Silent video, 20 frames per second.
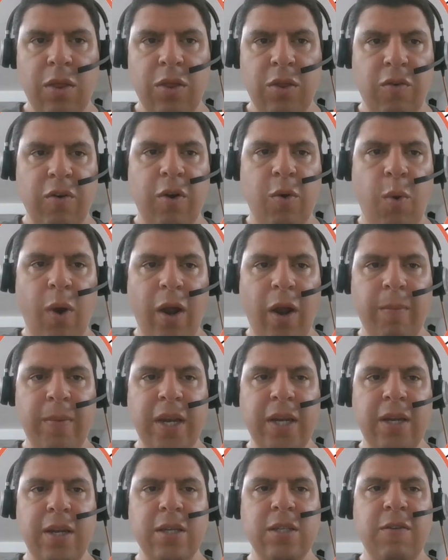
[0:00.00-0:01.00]
The
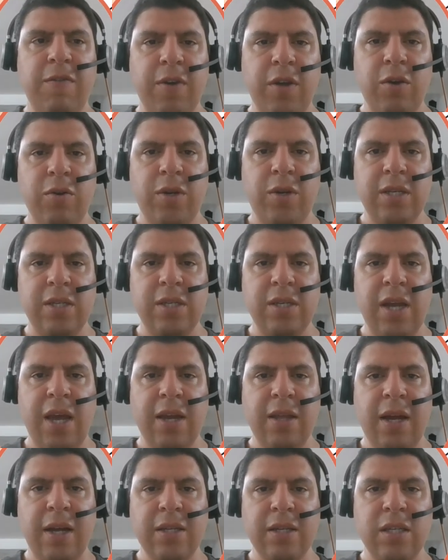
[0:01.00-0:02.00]
requirement is for you to
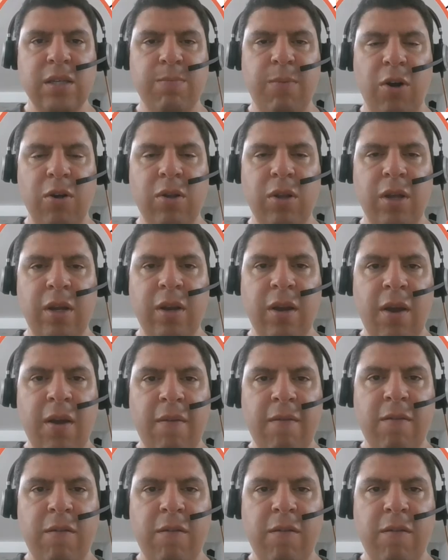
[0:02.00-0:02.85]
stake that sparklet